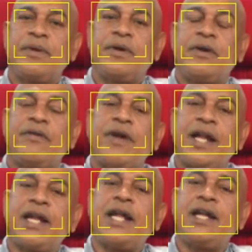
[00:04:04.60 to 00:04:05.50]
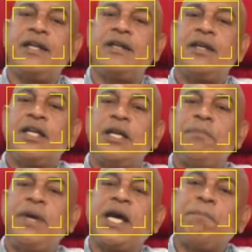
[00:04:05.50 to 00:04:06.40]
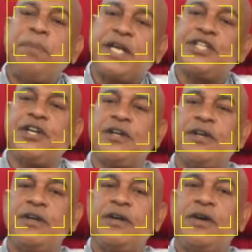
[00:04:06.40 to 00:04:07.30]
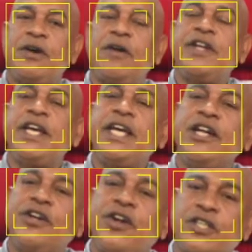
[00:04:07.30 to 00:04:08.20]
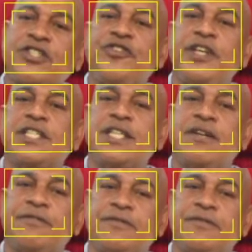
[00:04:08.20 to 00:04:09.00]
rather than the bigger picture of the industry itself.